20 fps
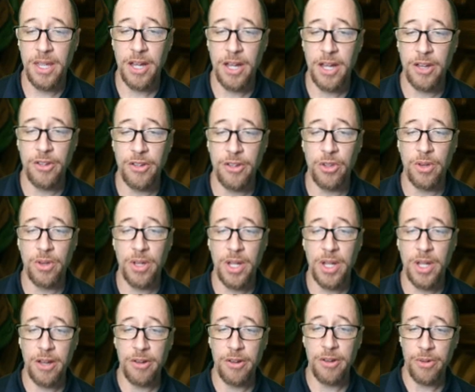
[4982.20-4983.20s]
how you
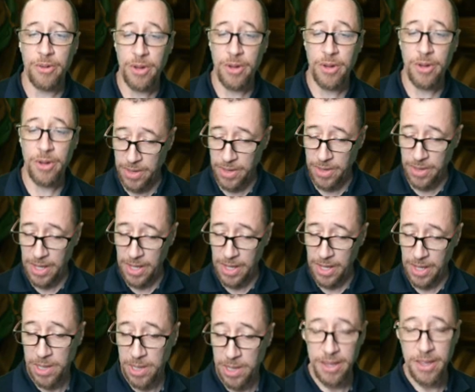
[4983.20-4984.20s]

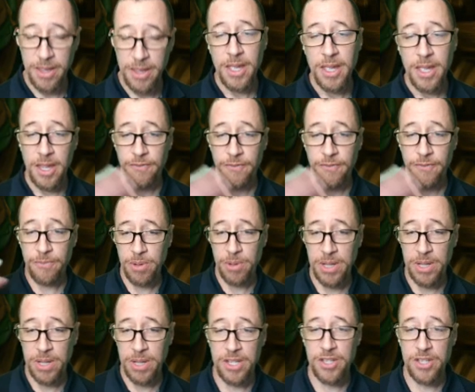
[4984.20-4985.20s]
play.
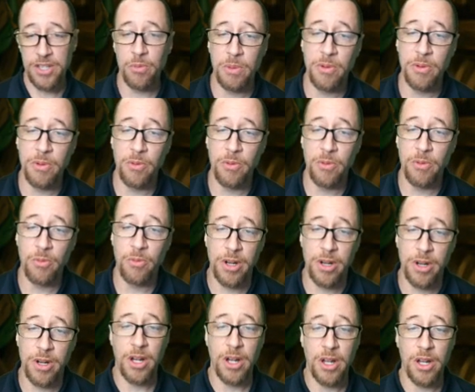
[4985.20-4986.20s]
But this is what we've been
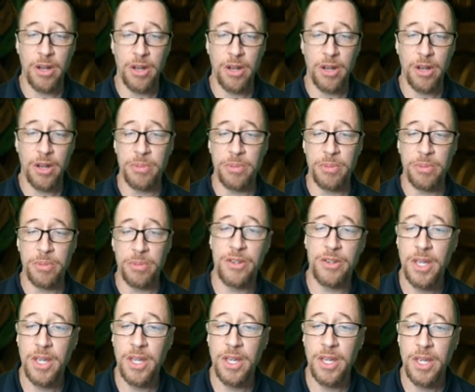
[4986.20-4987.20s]
working on with our
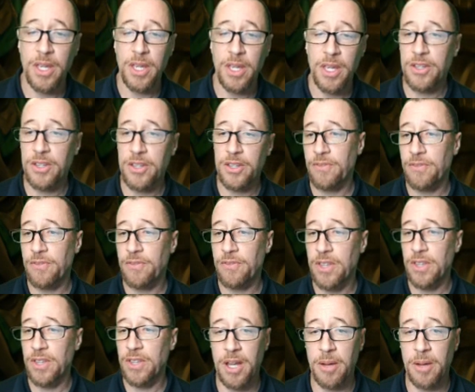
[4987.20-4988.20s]
beginners, is to have
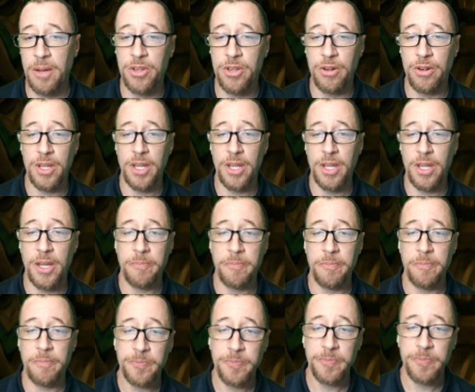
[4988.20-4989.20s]
this opportunity.
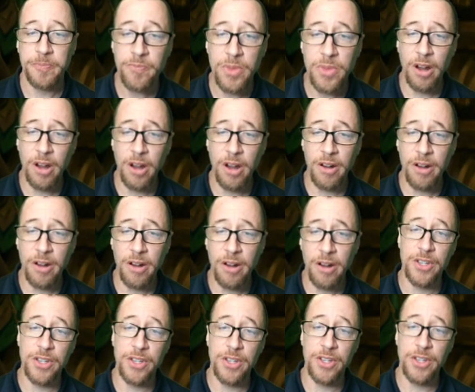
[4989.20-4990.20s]
All right,
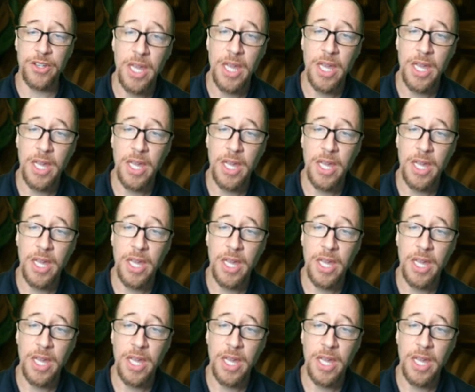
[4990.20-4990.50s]
so